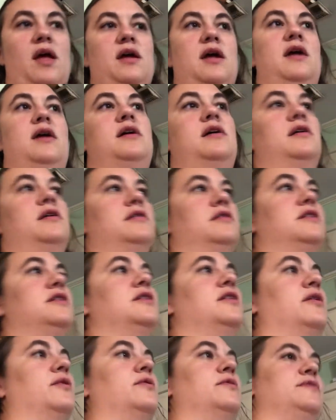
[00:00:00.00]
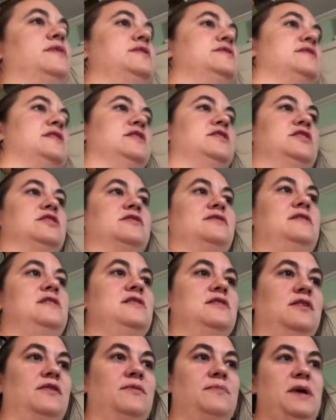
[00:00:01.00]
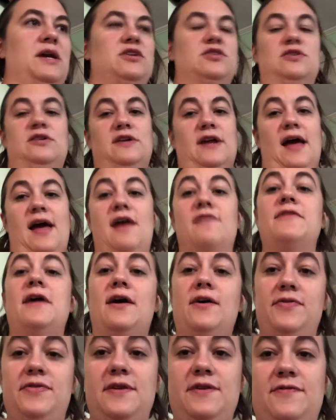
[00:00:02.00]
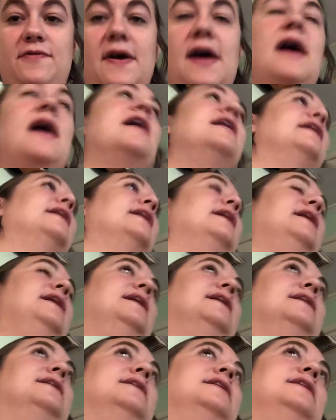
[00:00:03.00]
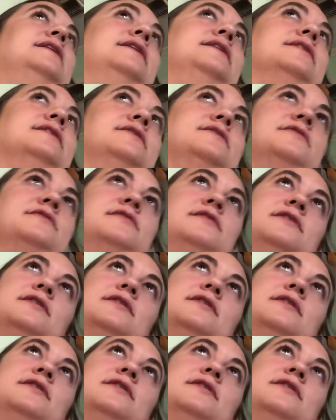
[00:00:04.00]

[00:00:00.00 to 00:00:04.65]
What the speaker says: And, if you said just, make sure to have healthy fat and,